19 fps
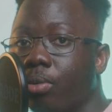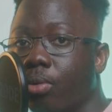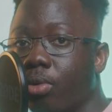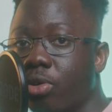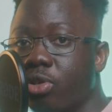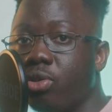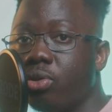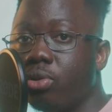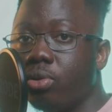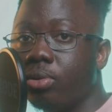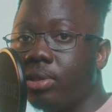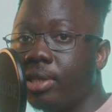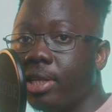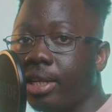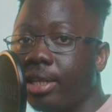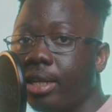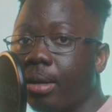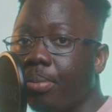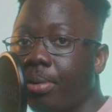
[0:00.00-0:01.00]
was used to
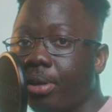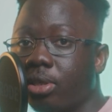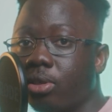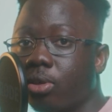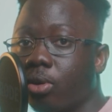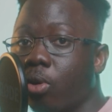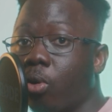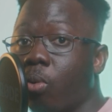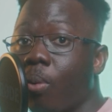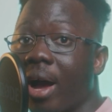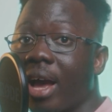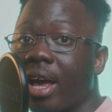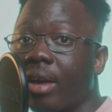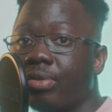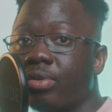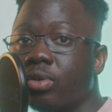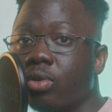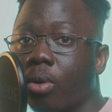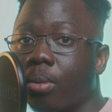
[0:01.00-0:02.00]
take the picture, or what
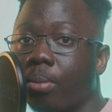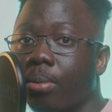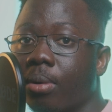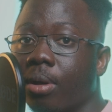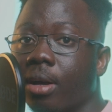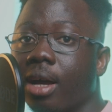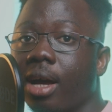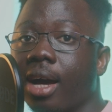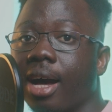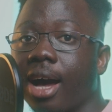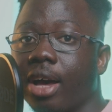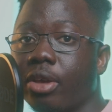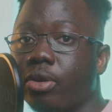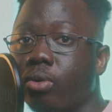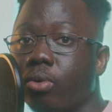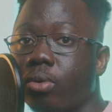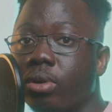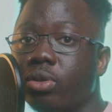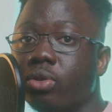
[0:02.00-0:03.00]
f-stop are
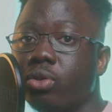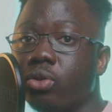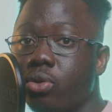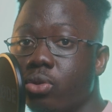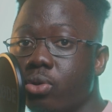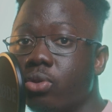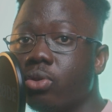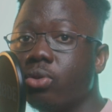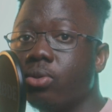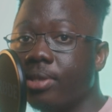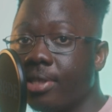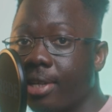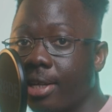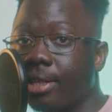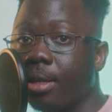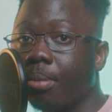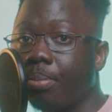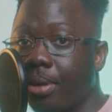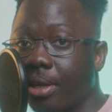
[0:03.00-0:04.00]
you going to use to
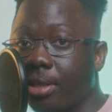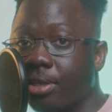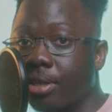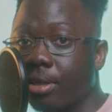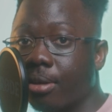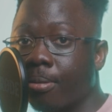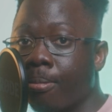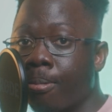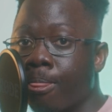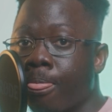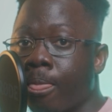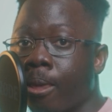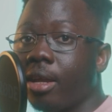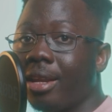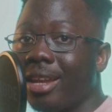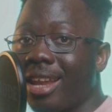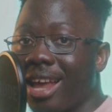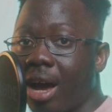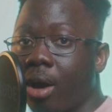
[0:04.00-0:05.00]
take the picture?
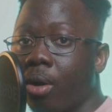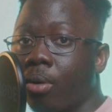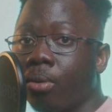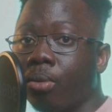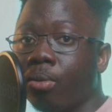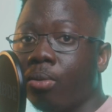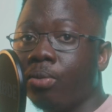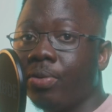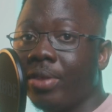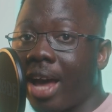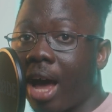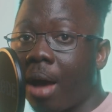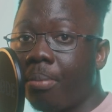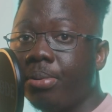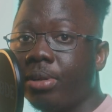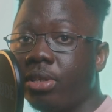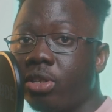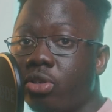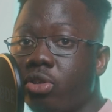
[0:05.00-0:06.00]
Now, the
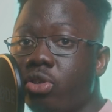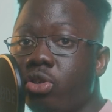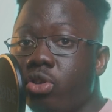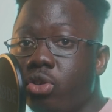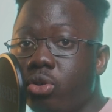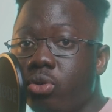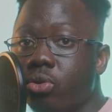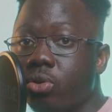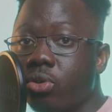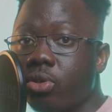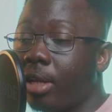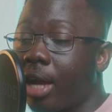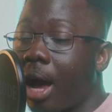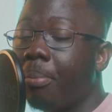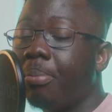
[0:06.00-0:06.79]
aperture you use, the